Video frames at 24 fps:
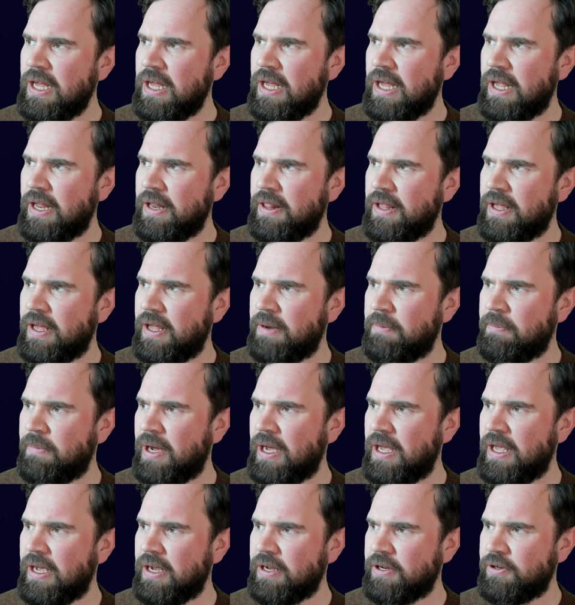and then
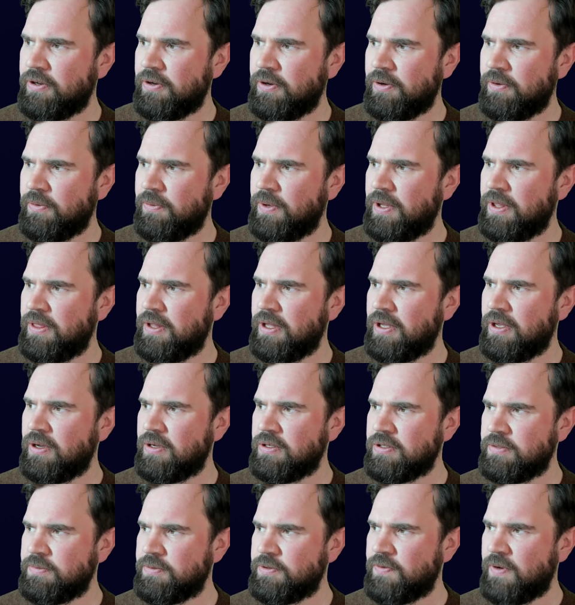my actor with the
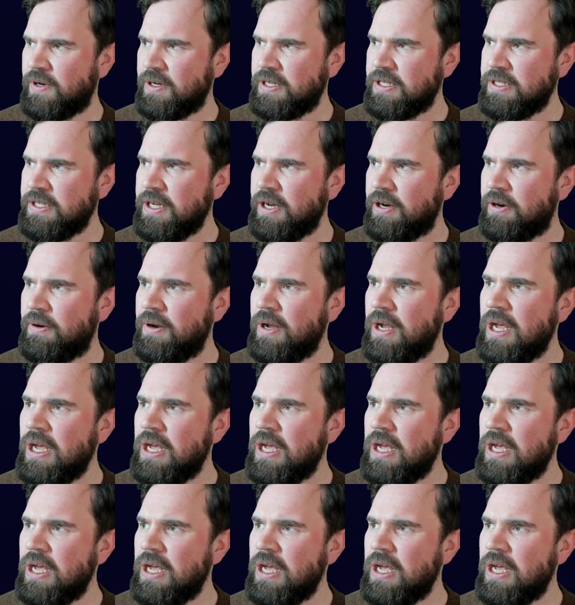custom struct is here.